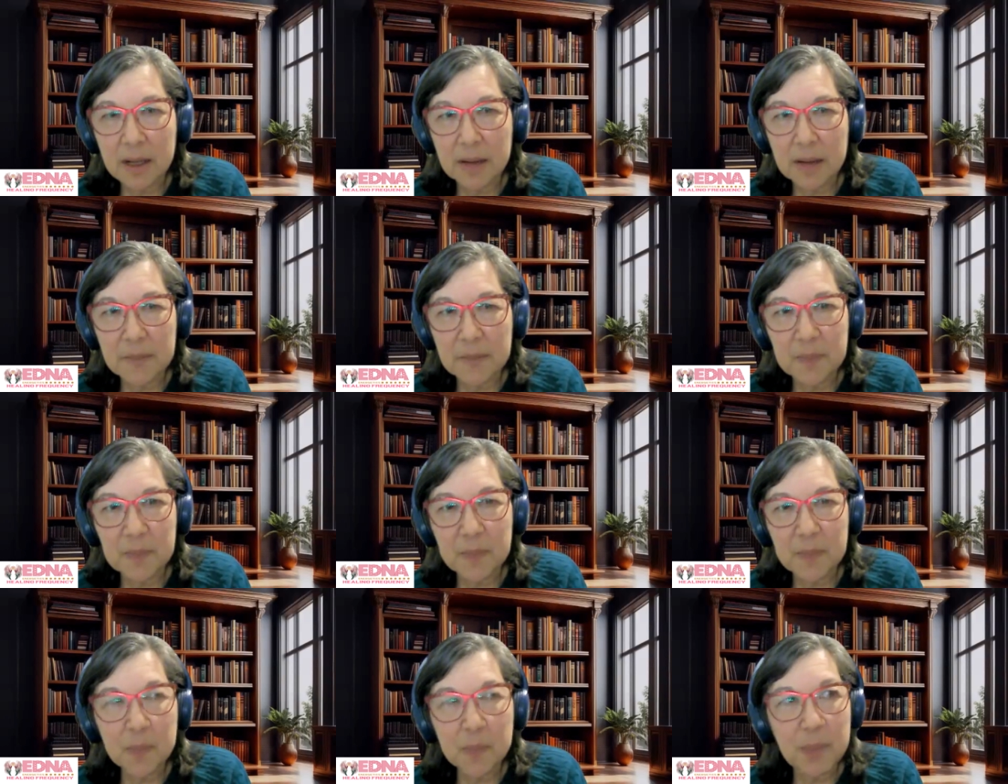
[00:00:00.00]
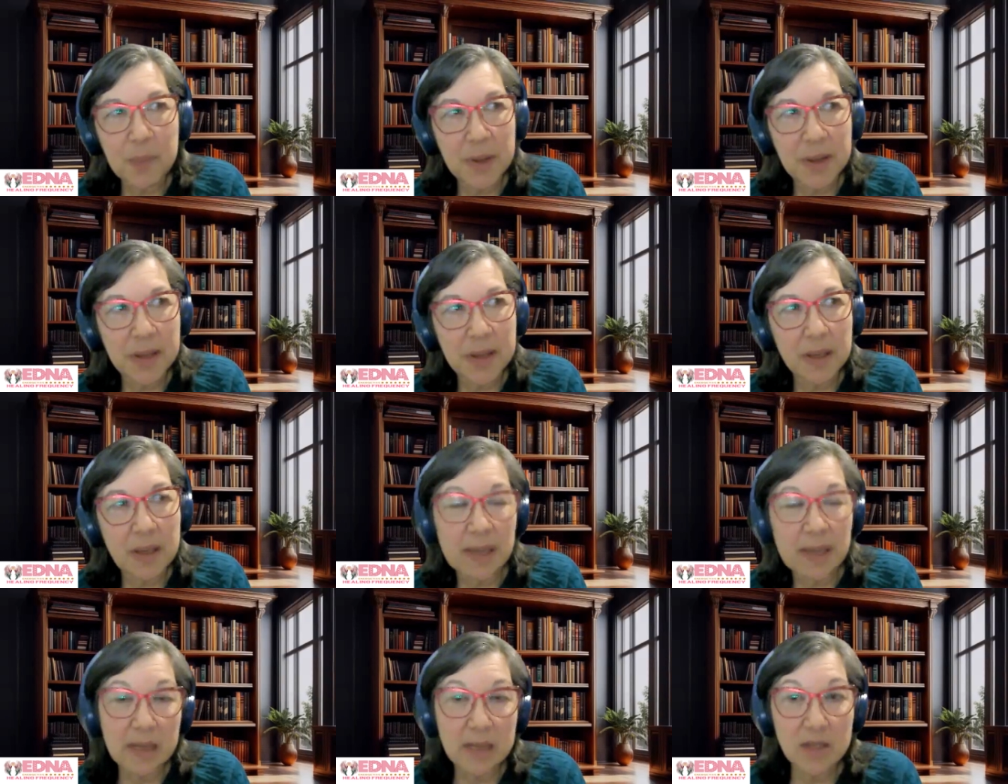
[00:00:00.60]

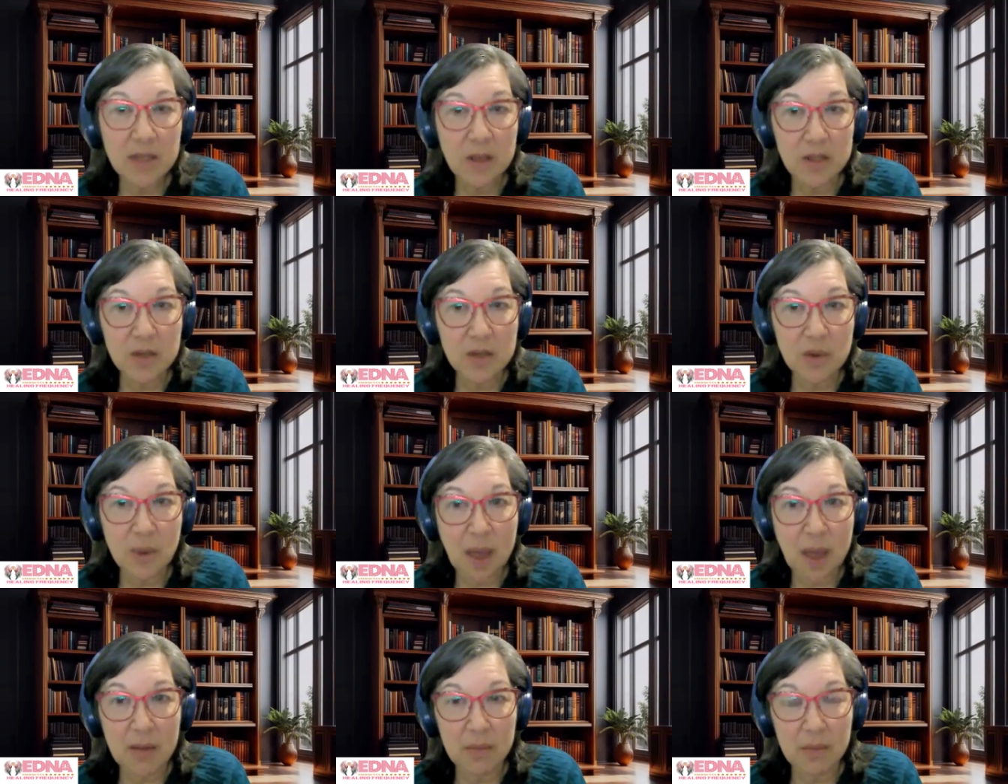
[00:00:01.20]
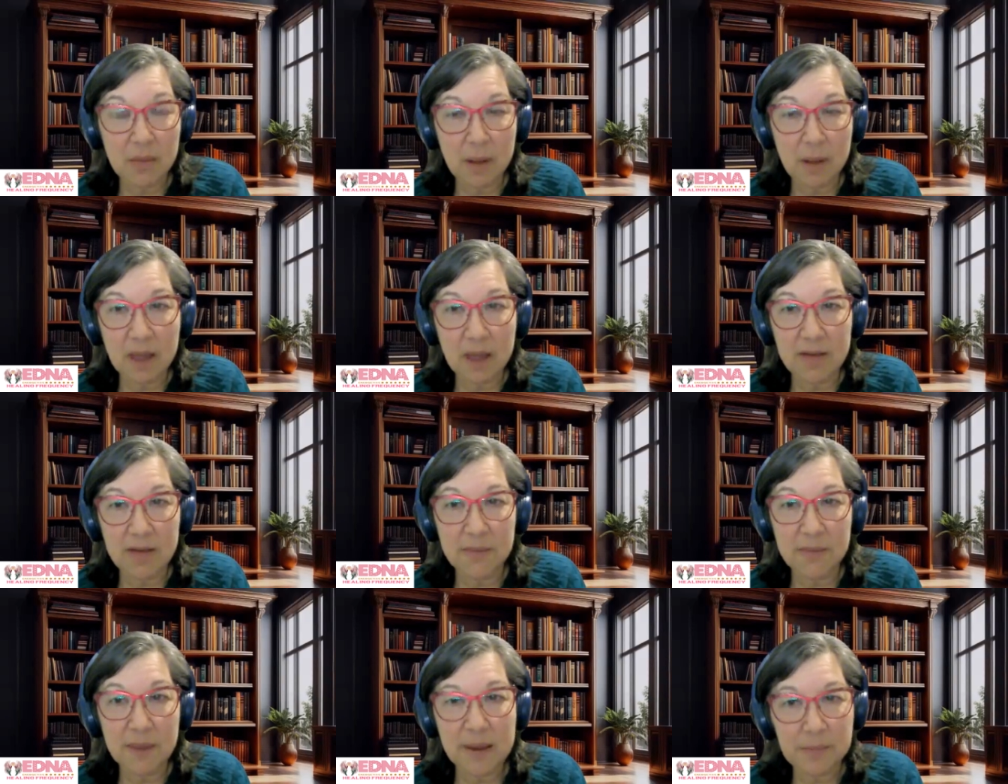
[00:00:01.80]
And it's also how a
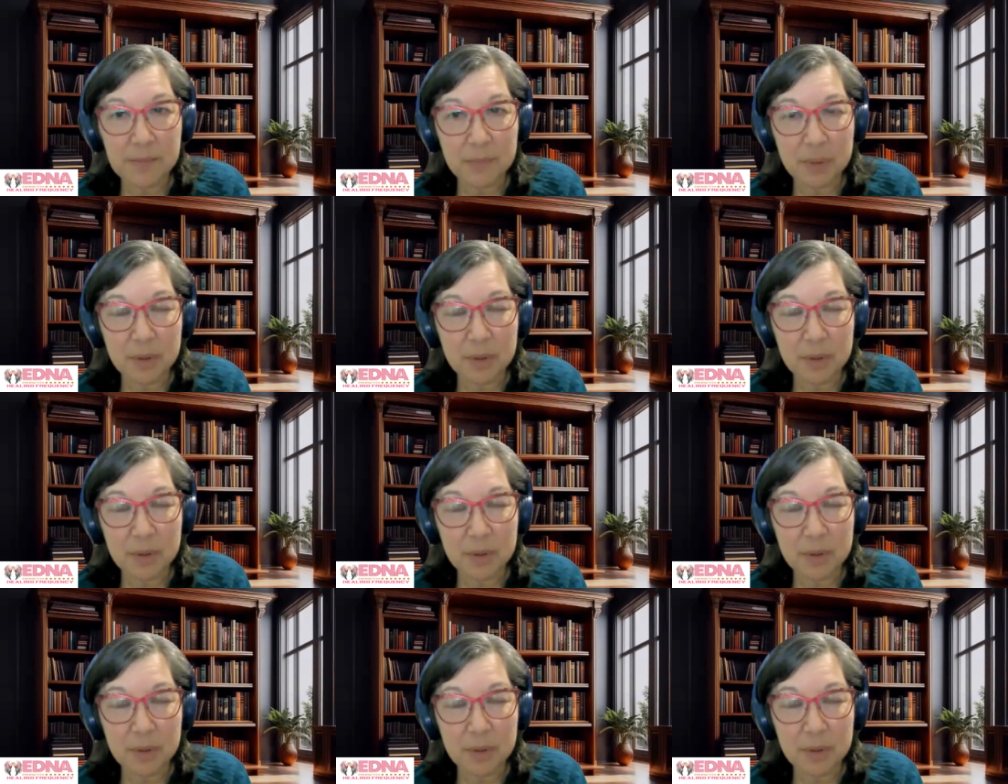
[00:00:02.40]
lot of my